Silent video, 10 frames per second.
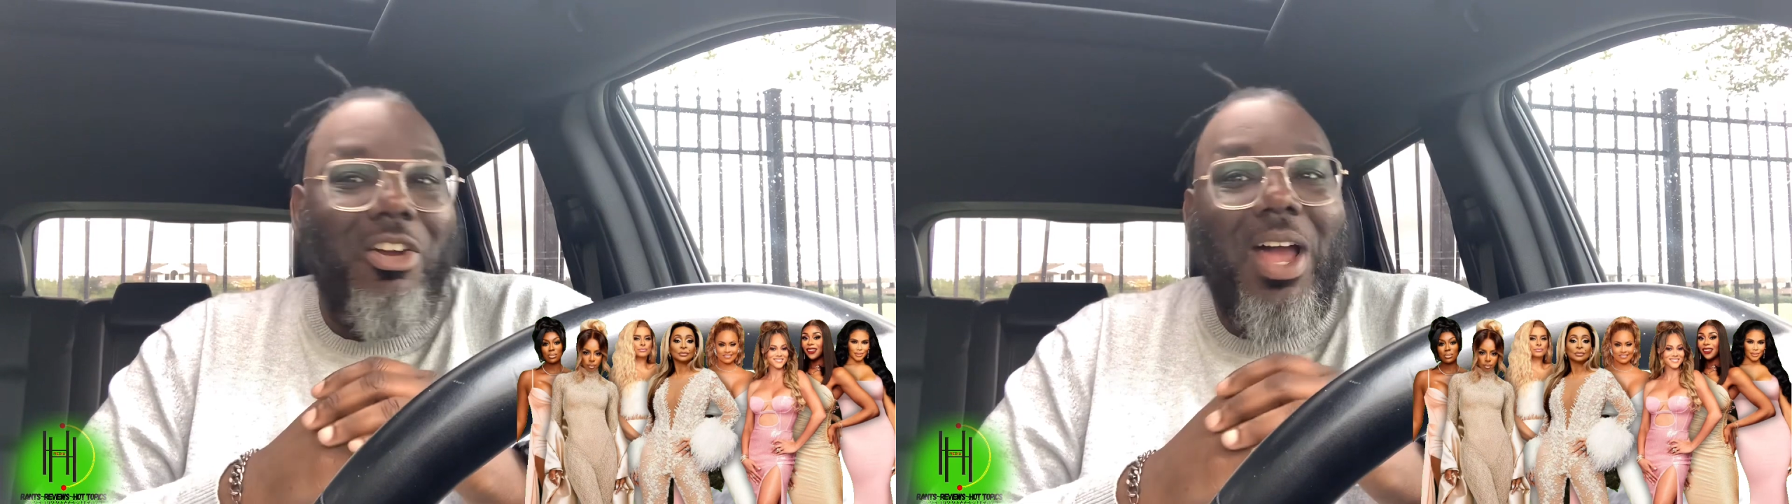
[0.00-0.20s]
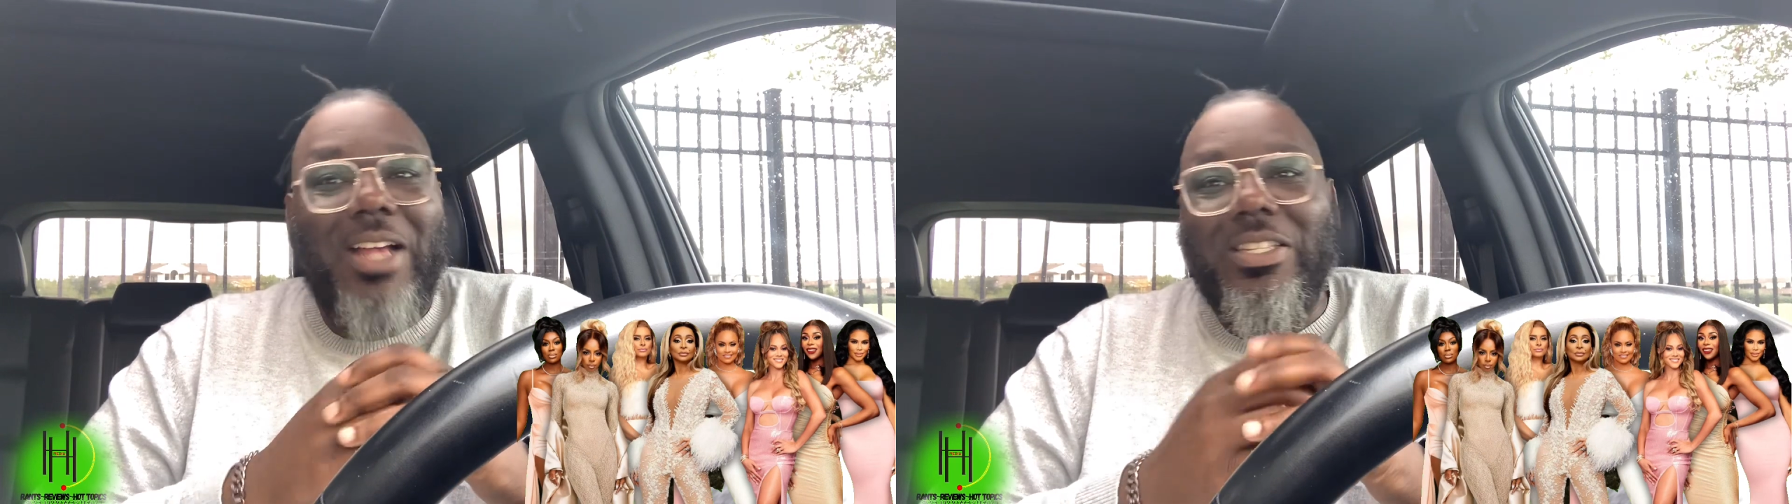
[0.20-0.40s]

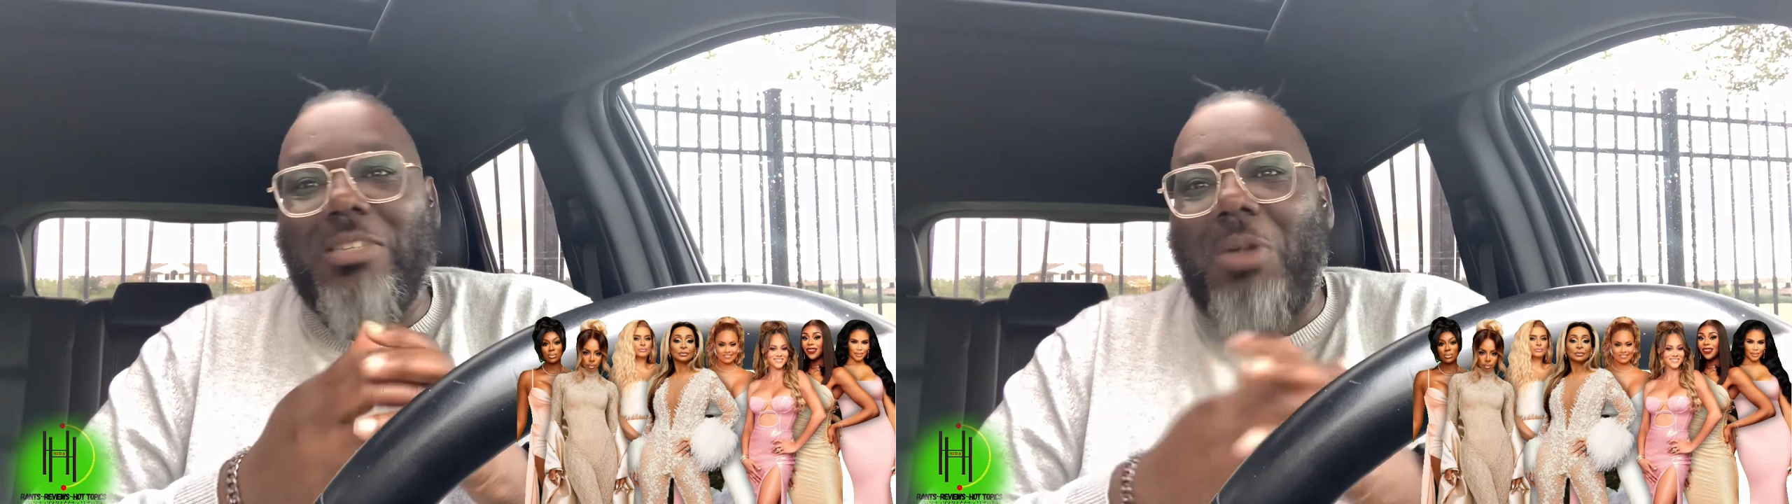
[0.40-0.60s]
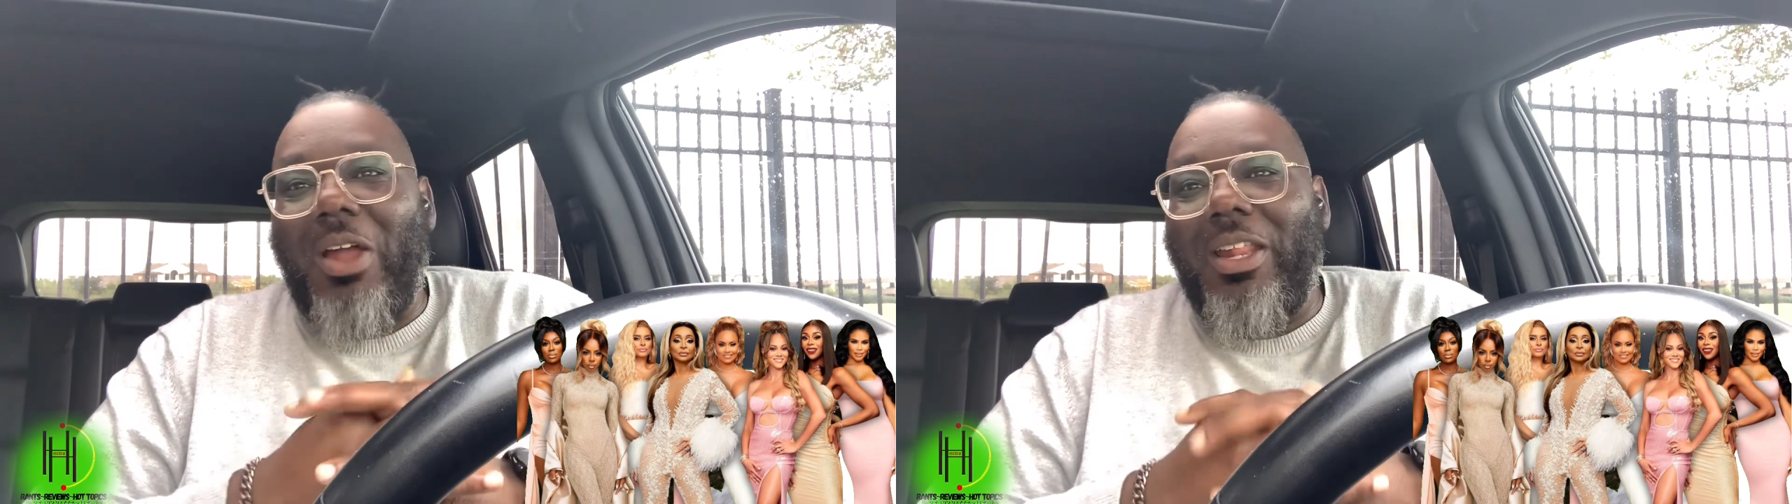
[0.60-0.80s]
your house is
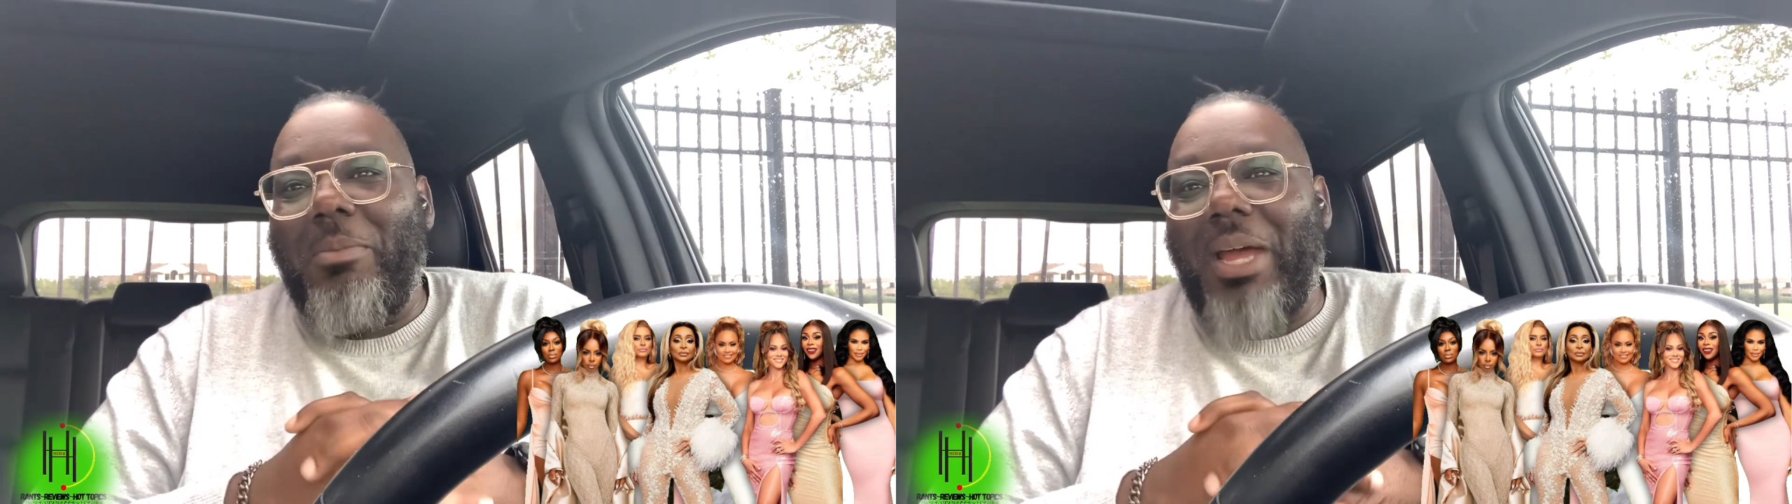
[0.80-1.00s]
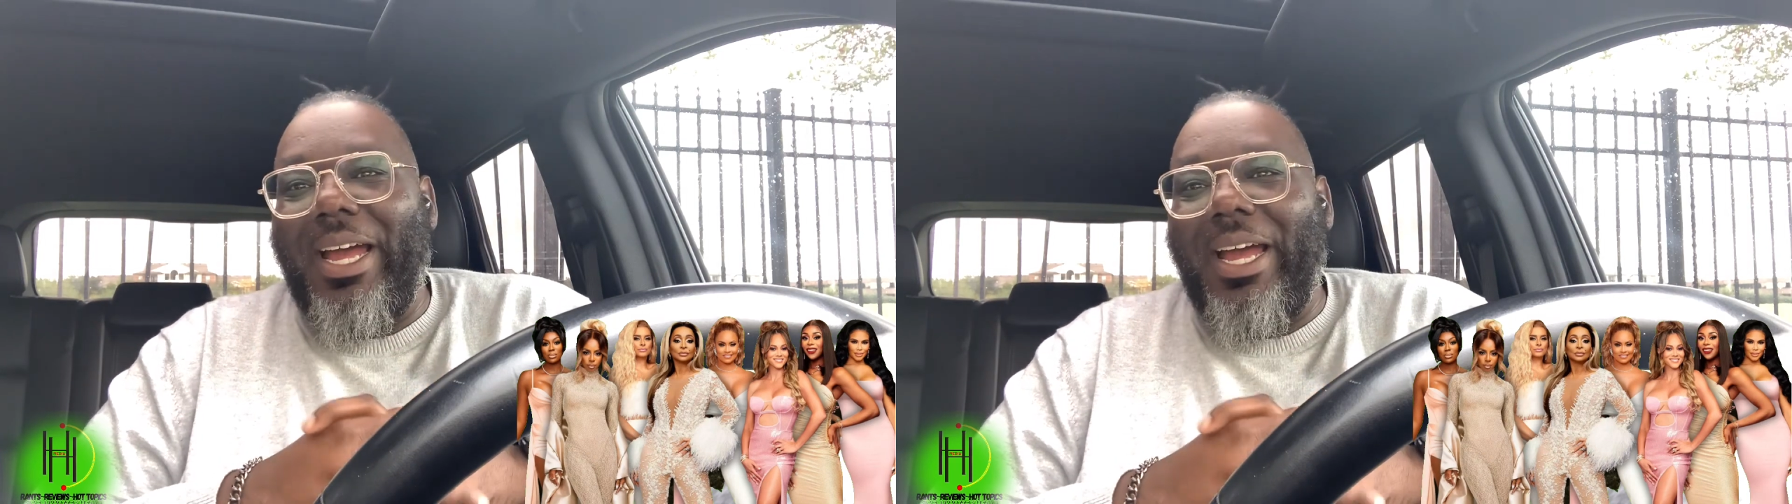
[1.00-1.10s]
smaller than